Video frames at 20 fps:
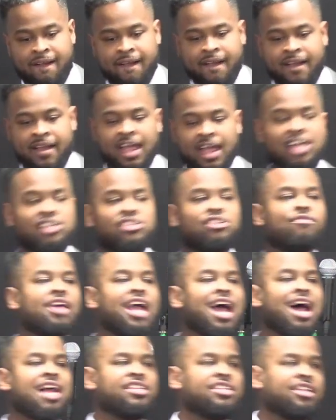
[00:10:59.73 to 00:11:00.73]
Here's the
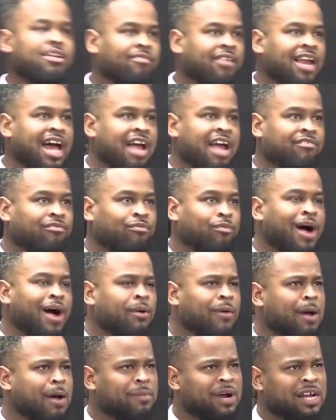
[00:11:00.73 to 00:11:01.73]
reality of life. Why
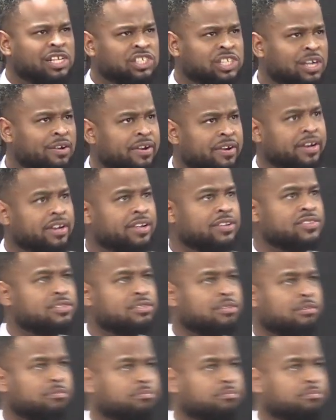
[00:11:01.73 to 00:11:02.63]
am I sharing this?